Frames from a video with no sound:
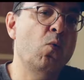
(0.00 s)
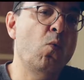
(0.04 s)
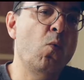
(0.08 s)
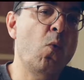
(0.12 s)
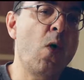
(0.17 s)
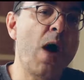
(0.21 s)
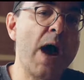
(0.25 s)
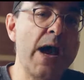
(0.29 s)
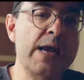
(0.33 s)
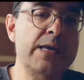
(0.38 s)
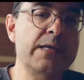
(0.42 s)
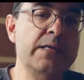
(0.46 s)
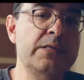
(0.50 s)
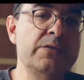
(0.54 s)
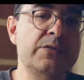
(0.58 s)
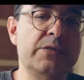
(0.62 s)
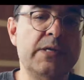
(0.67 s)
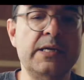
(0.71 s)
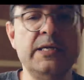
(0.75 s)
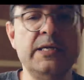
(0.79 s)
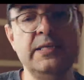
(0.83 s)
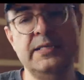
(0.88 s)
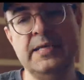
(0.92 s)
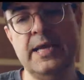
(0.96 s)
why
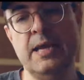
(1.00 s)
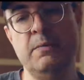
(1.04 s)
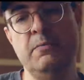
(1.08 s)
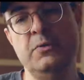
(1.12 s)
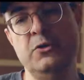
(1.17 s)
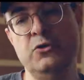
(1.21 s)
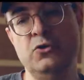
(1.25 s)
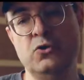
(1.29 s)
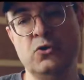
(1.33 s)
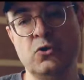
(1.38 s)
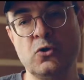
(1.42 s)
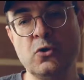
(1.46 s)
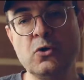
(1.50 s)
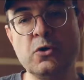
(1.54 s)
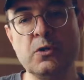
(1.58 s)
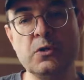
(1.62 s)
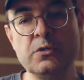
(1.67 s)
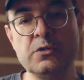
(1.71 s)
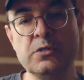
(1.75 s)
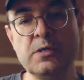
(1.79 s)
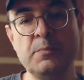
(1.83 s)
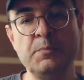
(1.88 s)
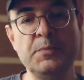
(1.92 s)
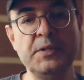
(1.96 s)
is a damaged girl
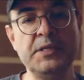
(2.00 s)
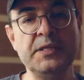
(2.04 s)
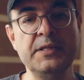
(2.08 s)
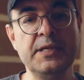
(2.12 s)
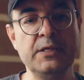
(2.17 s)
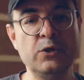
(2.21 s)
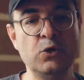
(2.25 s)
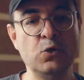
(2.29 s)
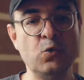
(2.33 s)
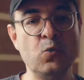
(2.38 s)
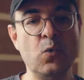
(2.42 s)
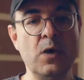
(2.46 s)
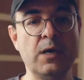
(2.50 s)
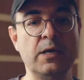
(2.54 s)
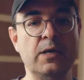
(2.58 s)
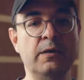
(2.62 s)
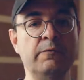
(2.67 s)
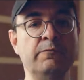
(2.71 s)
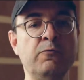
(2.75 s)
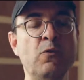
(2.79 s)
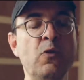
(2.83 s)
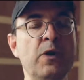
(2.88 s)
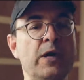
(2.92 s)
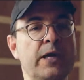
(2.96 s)
somebody that you want to
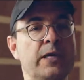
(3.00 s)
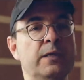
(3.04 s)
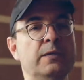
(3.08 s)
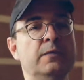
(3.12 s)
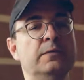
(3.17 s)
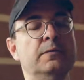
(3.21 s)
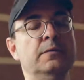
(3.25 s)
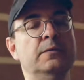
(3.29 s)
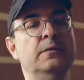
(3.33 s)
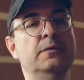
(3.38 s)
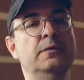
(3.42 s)
avoid?